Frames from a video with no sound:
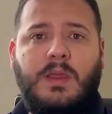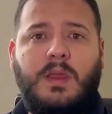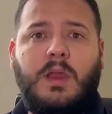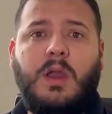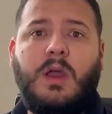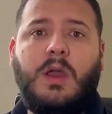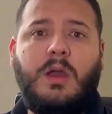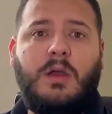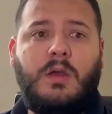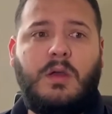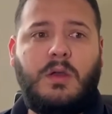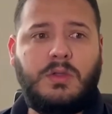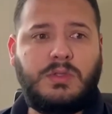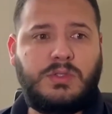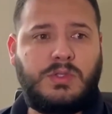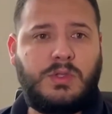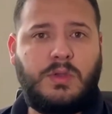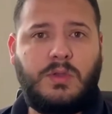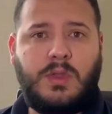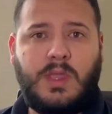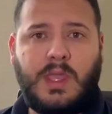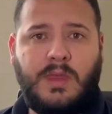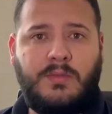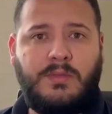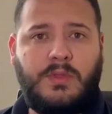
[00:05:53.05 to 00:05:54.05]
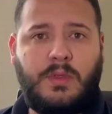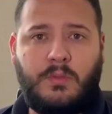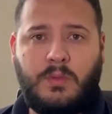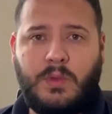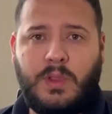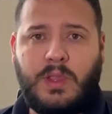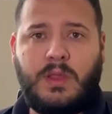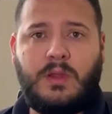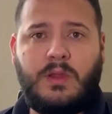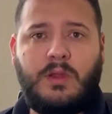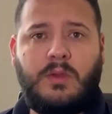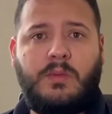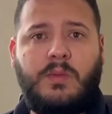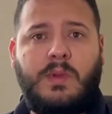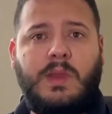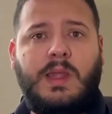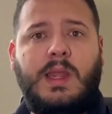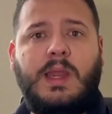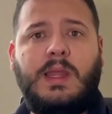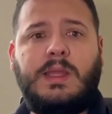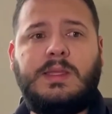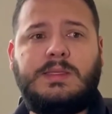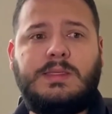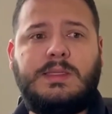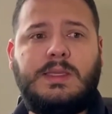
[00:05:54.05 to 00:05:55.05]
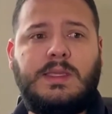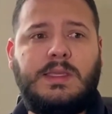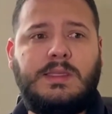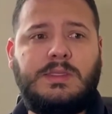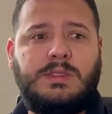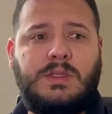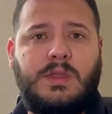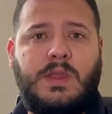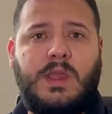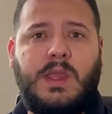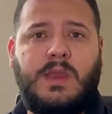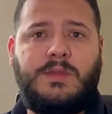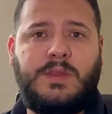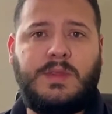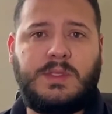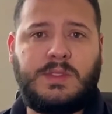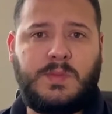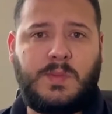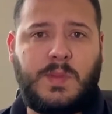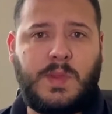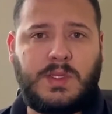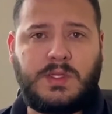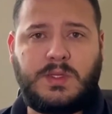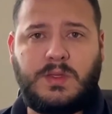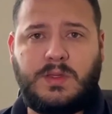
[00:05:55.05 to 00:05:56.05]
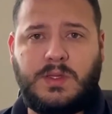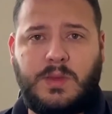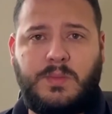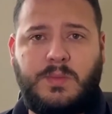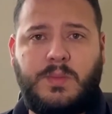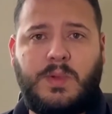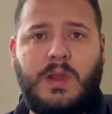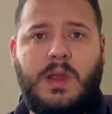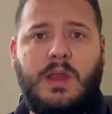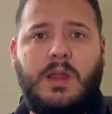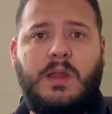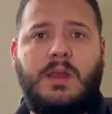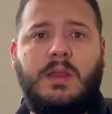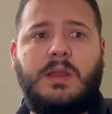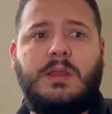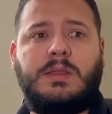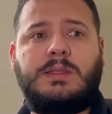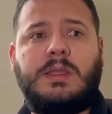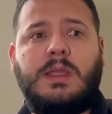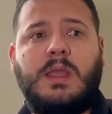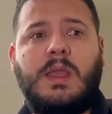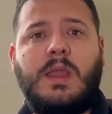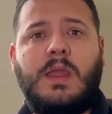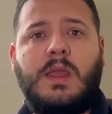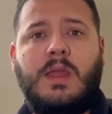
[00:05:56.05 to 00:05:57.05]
Also, you have the regular releases, you have the specialty products.